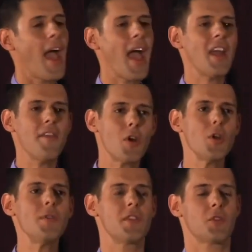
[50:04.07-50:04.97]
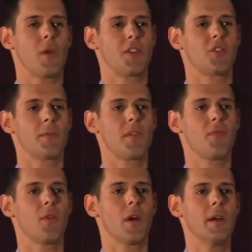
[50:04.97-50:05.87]
And I've heard this question
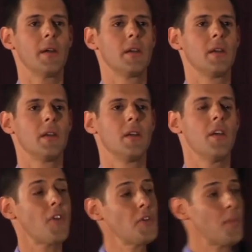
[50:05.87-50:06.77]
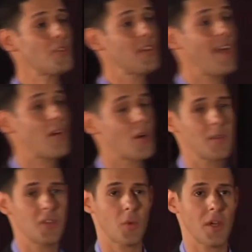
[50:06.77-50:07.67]
before. First person I ever heard
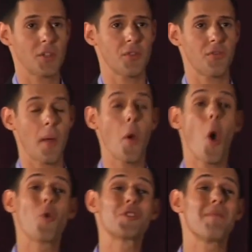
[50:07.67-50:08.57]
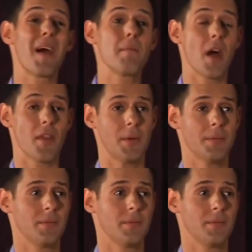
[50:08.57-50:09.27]
this question from was my mother.